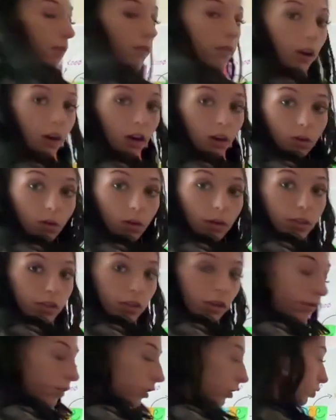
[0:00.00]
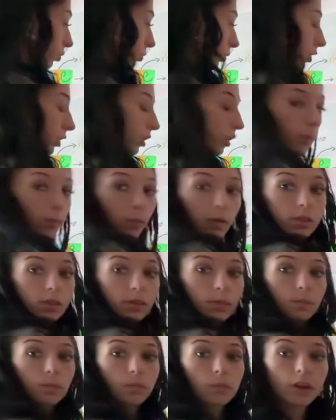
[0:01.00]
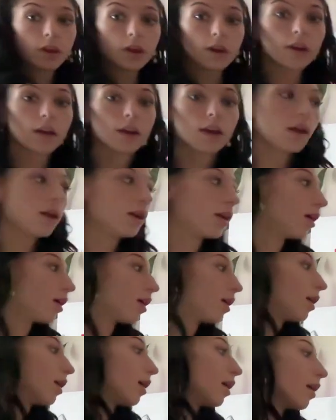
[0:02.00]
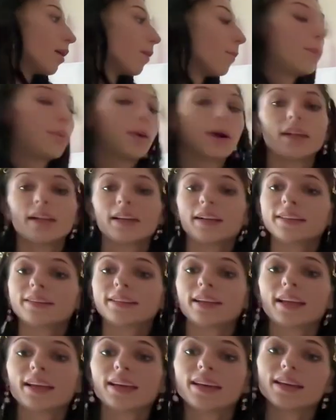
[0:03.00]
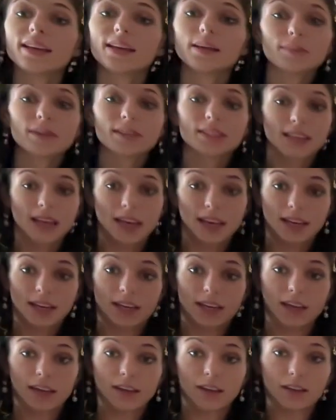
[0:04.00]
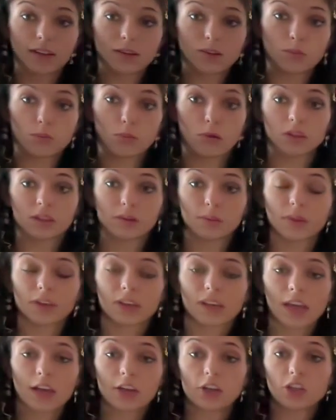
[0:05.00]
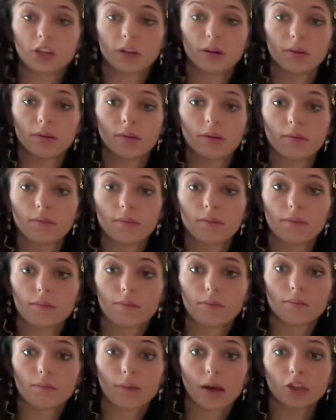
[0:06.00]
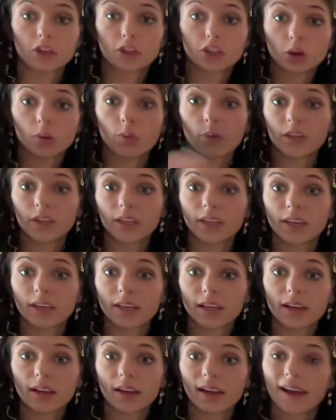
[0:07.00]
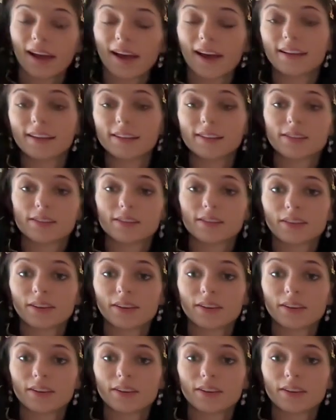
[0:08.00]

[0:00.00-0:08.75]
of our equation of our two-digit numbers, but it is imitating multiplication by showing it as